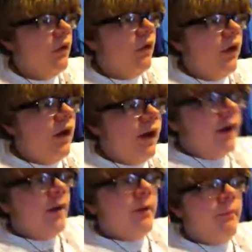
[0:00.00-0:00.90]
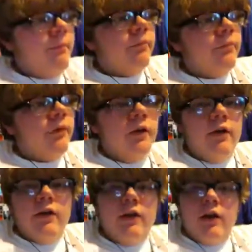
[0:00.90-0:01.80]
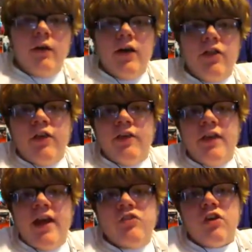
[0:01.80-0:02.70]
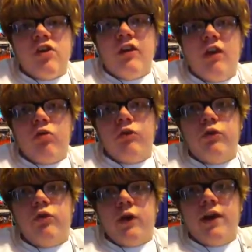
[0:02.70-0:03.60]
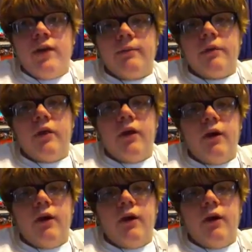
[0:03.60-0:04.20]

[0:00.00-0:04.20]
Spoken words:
And I think that AJ Styles will do great on the